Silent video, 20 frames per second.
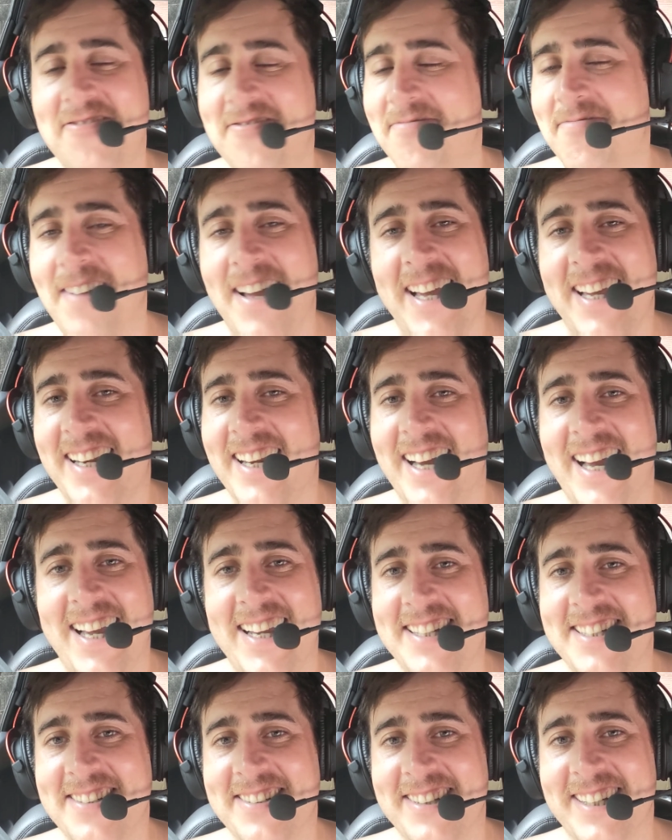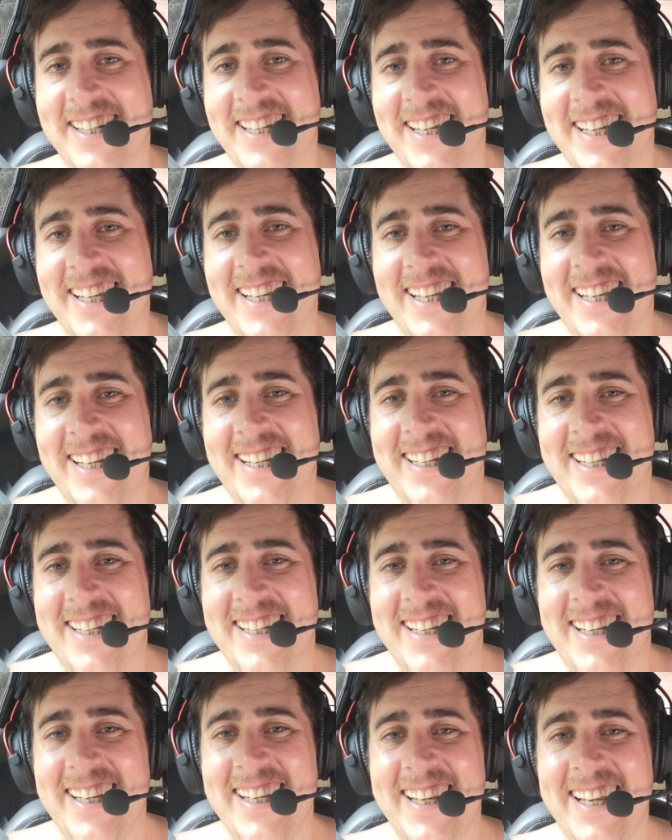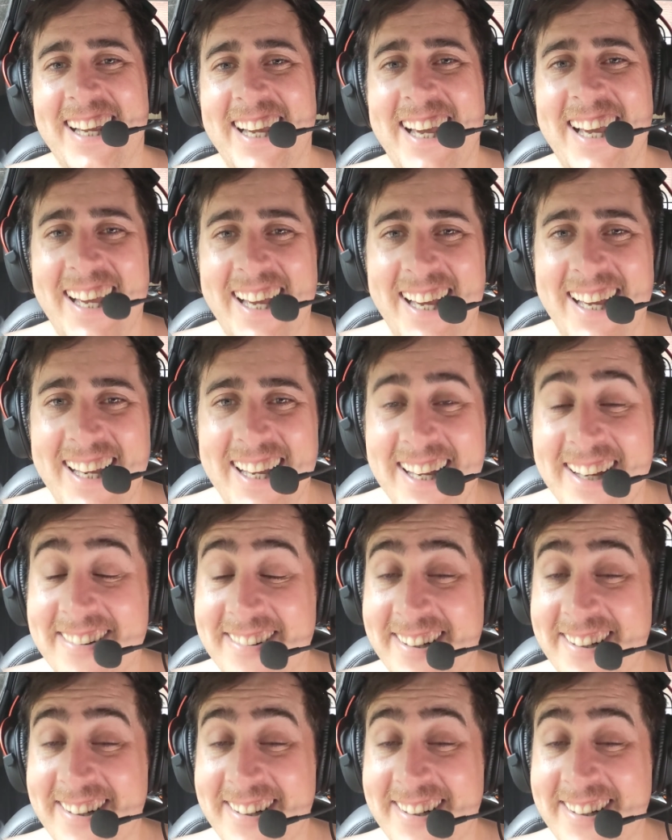man, I hate doing it.